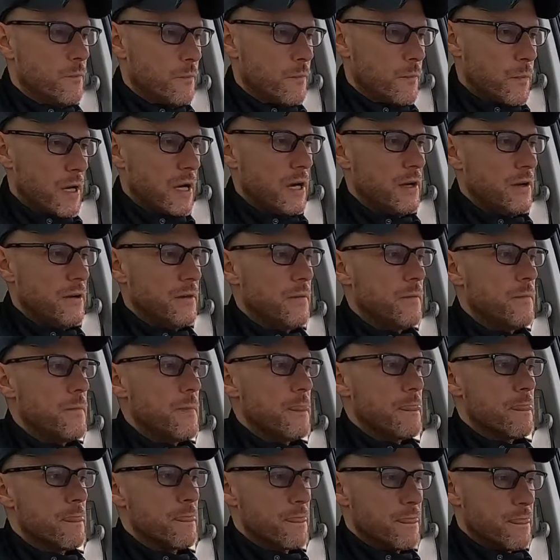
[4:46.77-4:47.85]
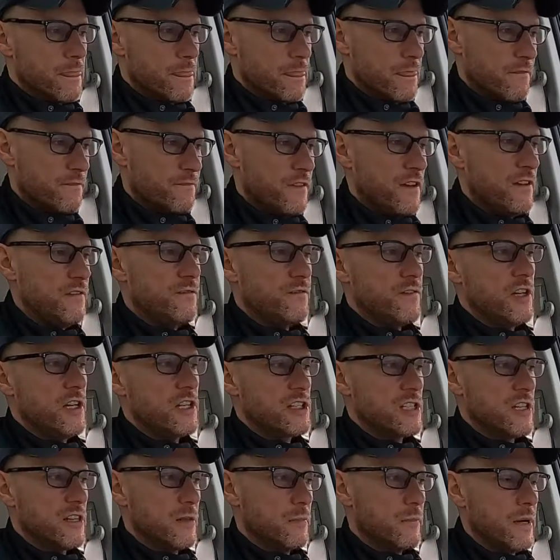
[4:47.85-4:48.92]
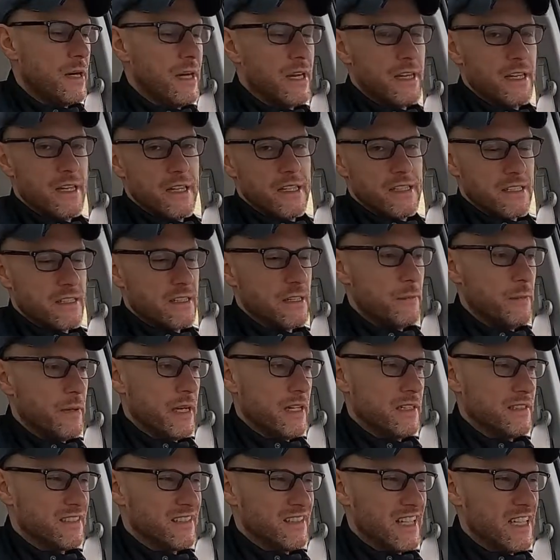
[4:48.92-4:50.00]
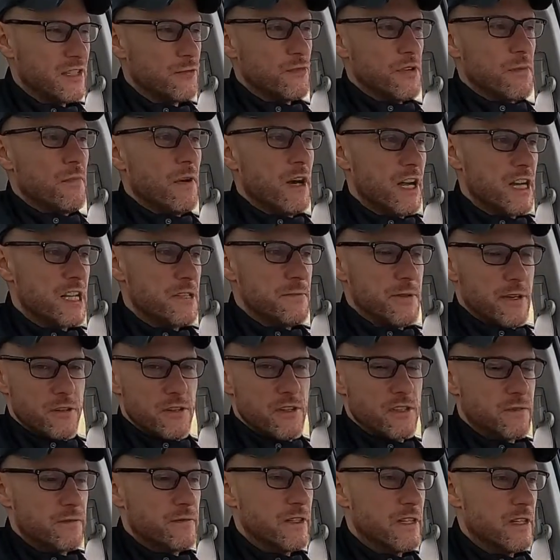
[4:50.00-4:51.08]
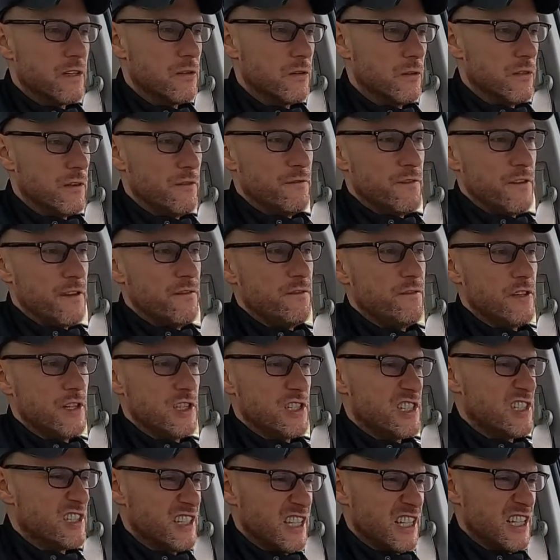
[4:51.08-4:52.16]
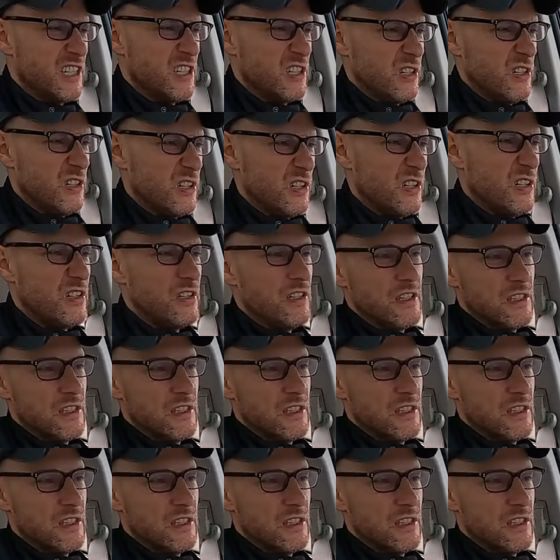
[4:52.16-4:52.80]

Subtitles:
But the fit and finish on the body isn't the best. And that reminds me, on this vehicle, the fit and finish isn't that good.